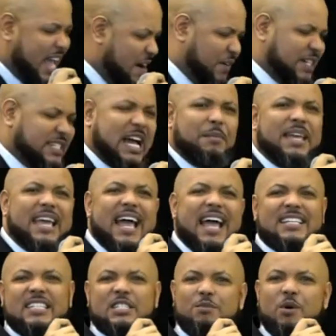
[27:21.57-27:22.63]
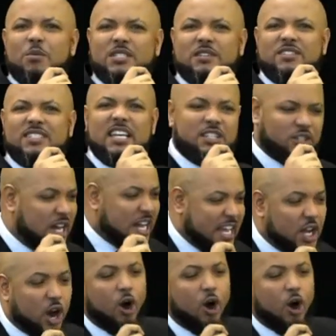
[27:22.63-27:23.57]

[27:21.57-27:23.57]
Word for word: every time he has his moments of seizure, he